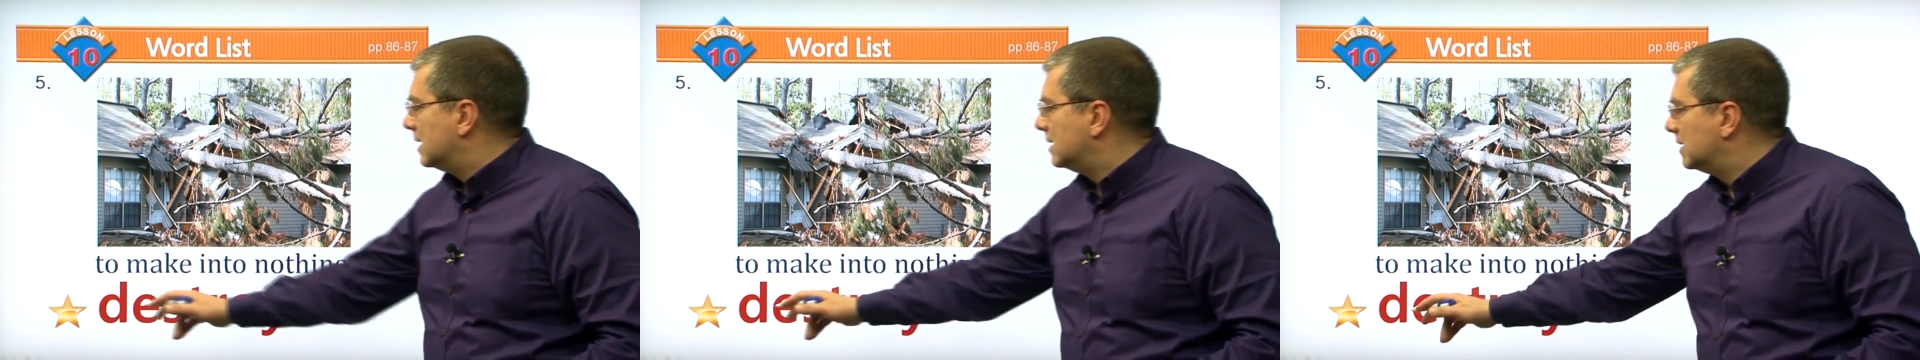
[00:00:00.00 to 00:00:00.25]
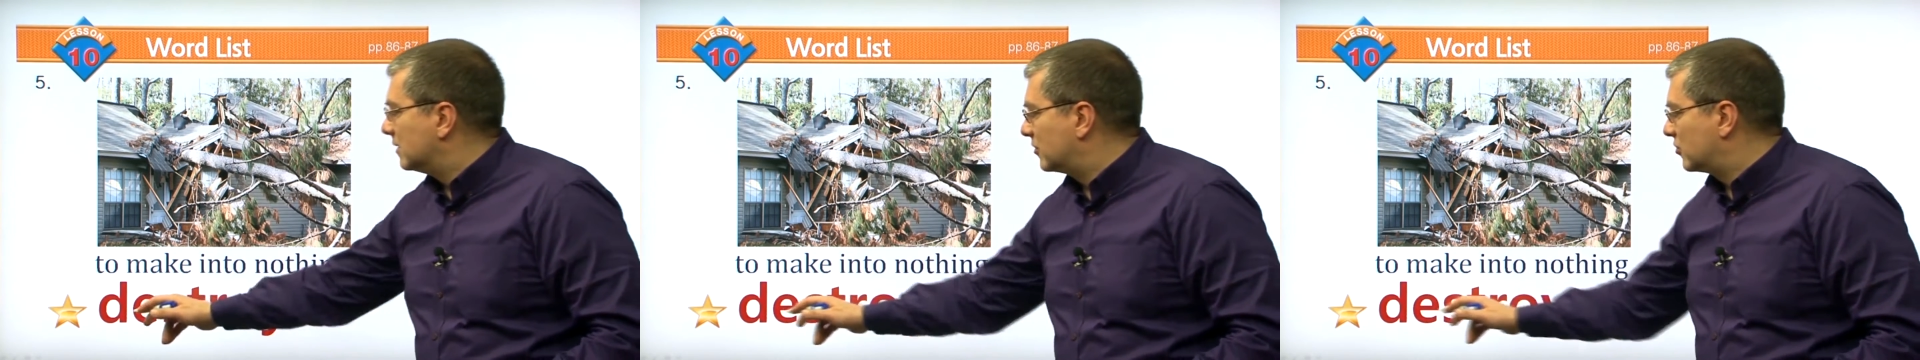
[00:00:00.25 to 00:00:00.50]

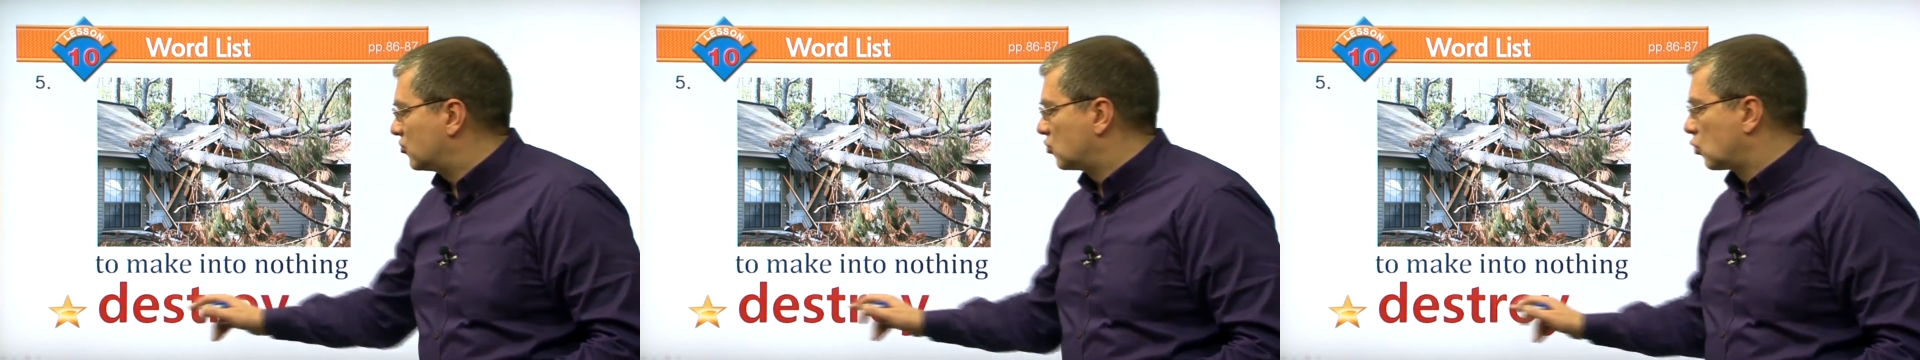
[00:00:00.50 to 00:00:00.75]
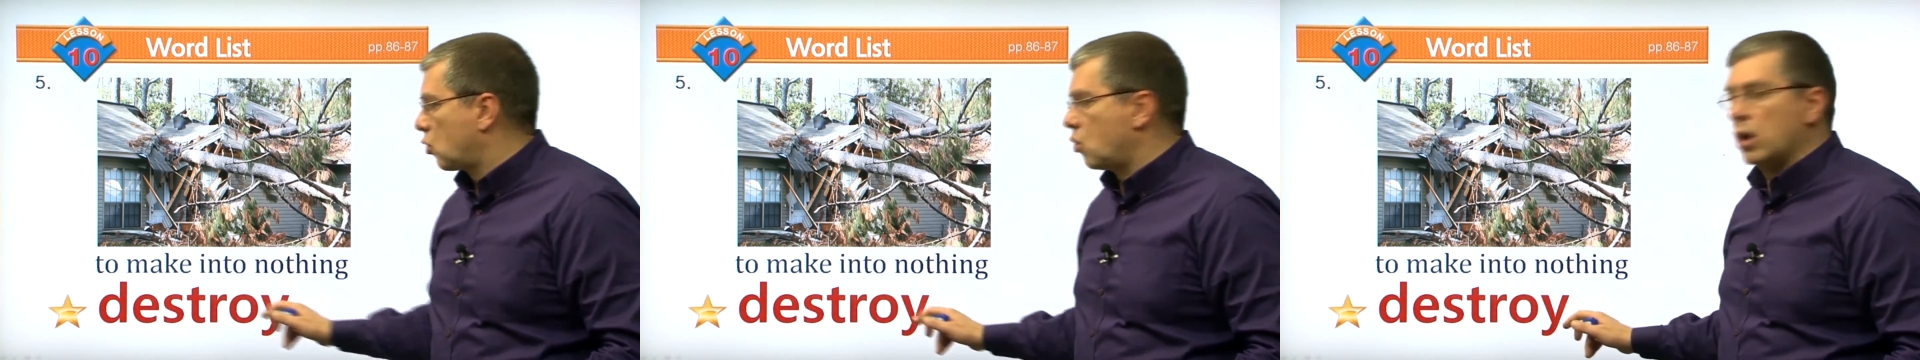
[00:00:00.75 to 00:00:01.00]

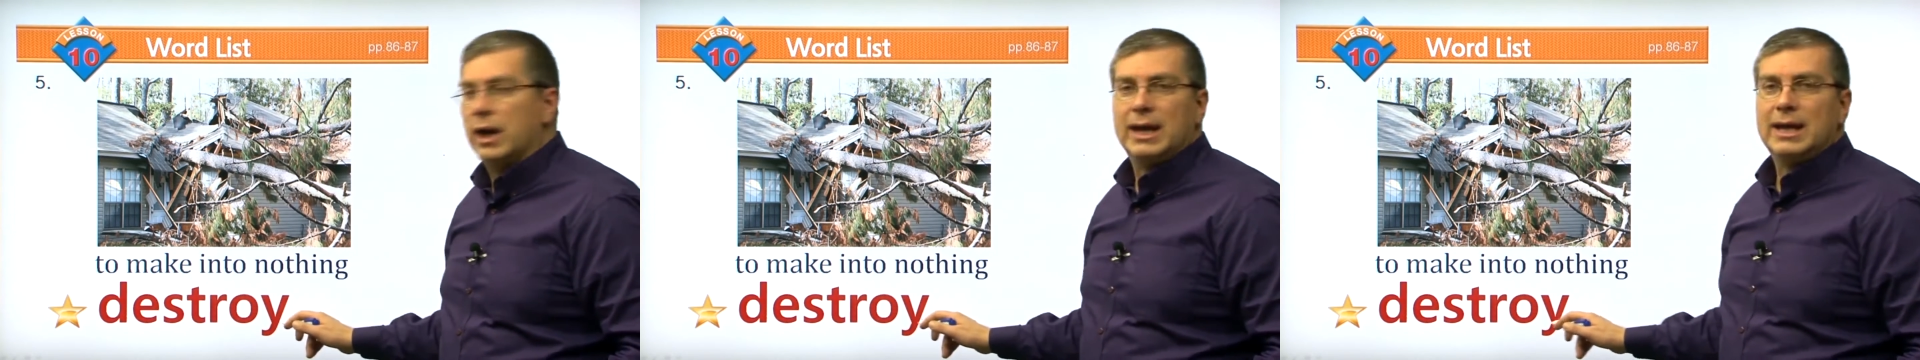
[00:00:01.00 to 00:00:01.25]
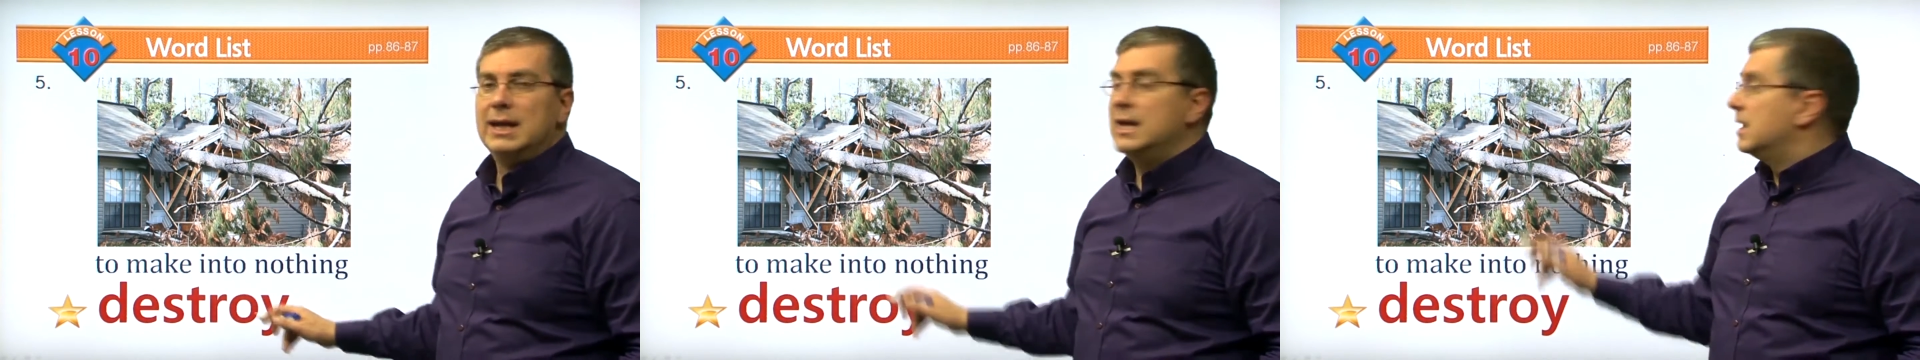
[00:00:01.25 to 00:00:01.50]
destroy.
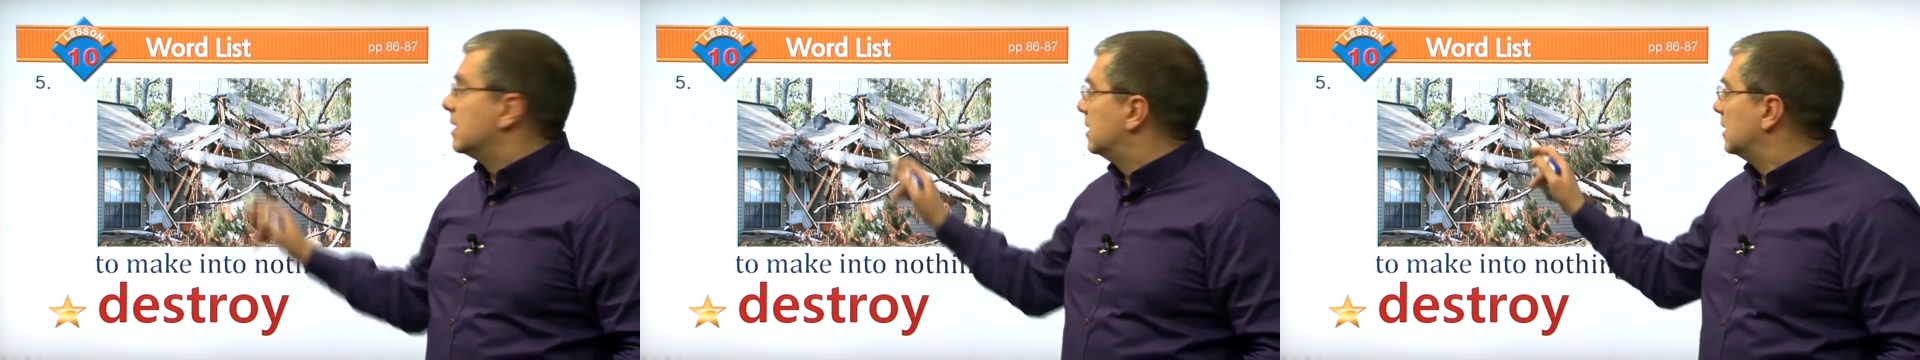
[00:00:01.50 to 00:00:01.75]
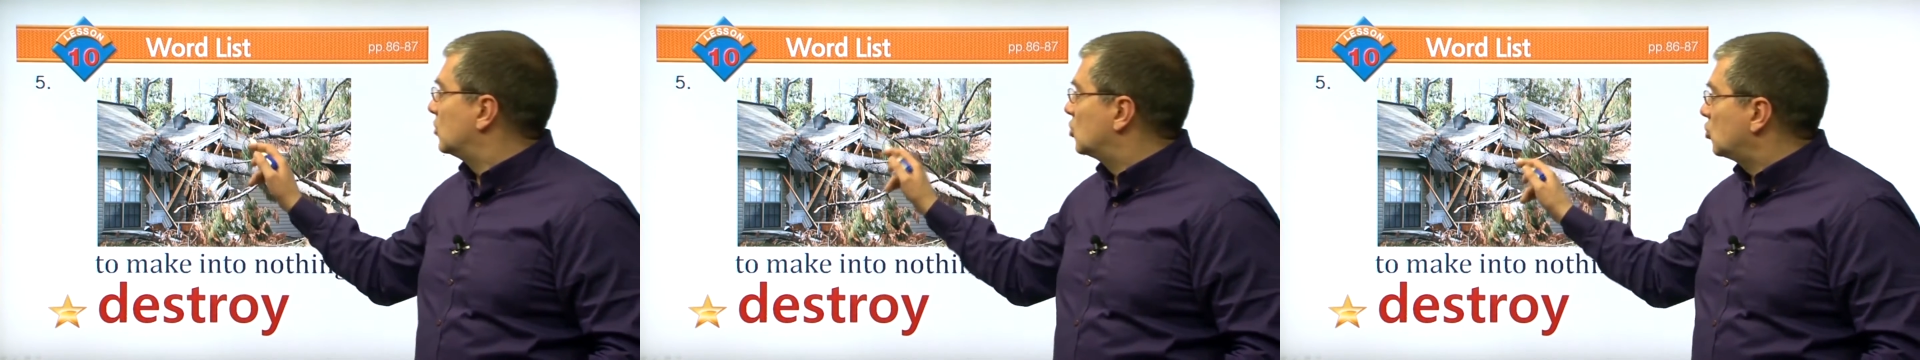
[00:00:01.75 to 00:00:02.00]

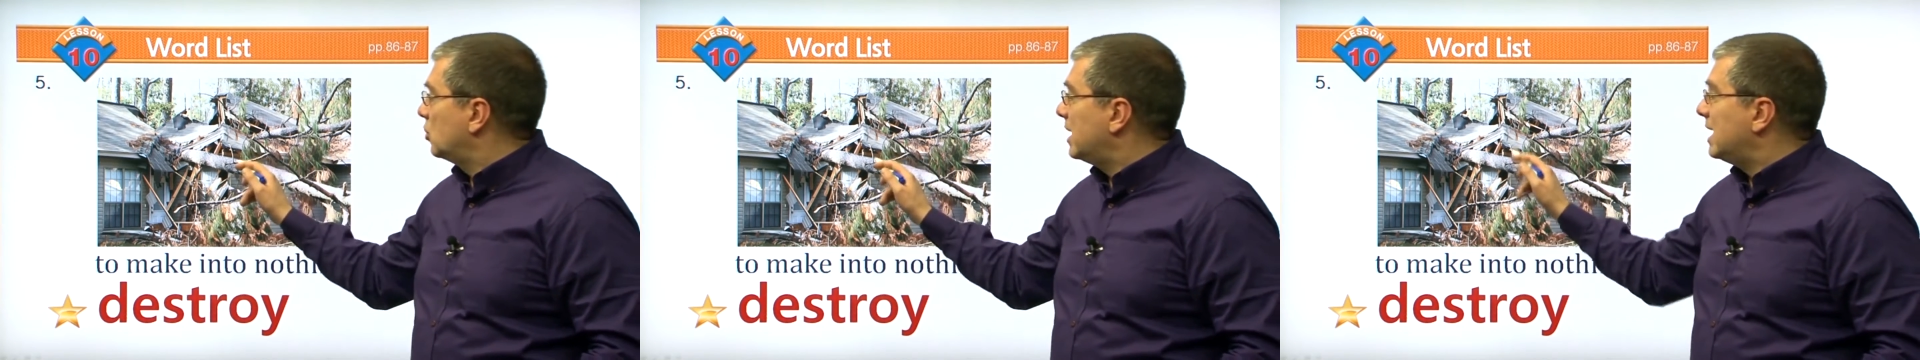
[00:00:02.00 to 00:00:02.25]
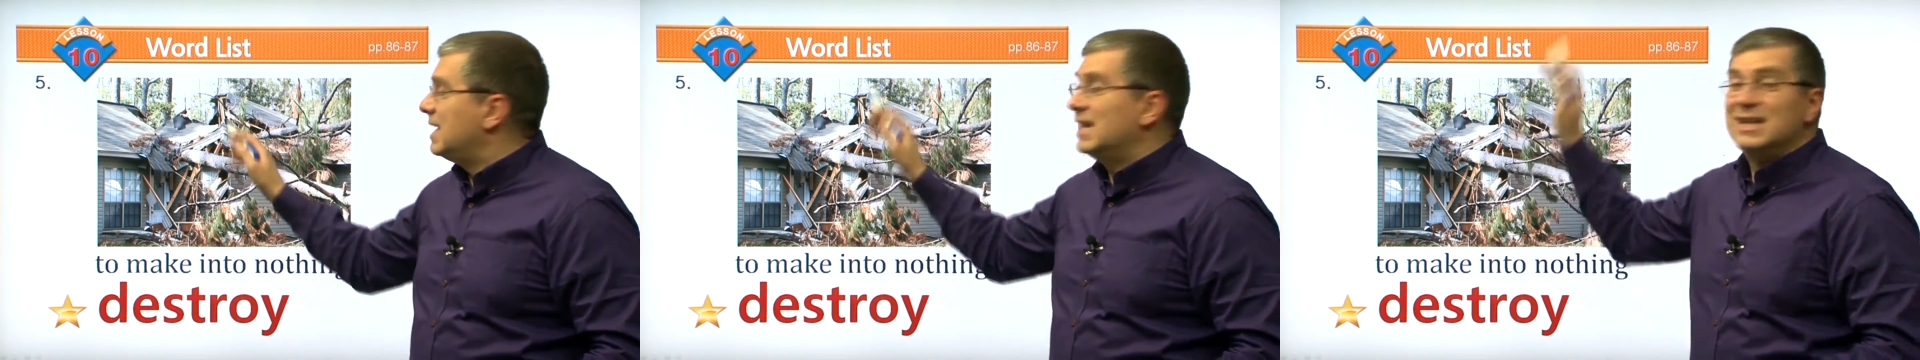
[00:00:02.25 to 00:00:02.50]
The
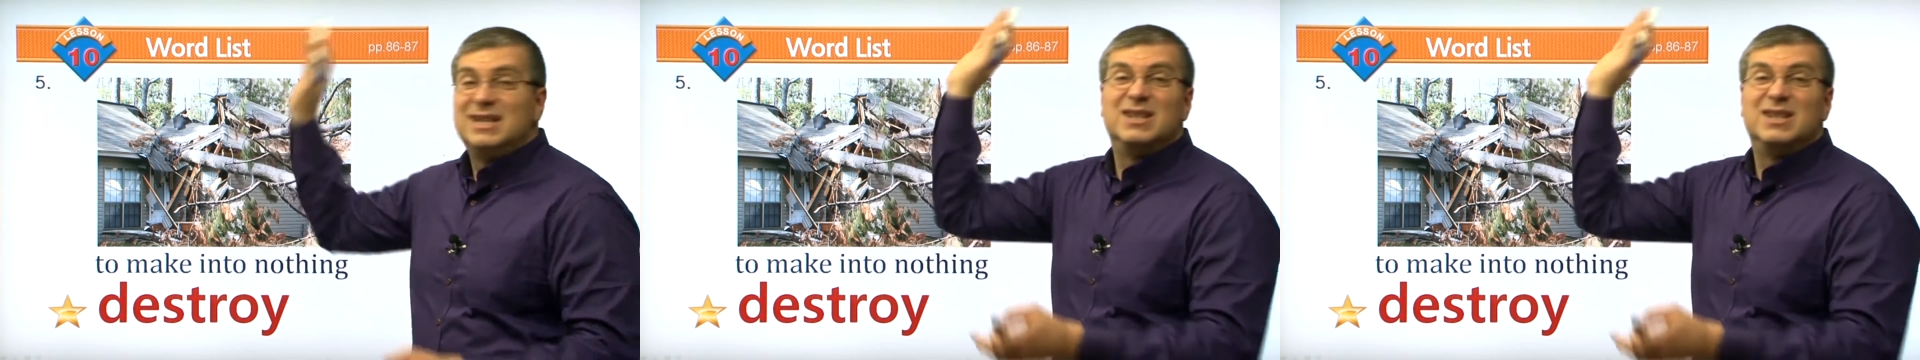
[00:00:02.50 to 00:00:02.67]
tree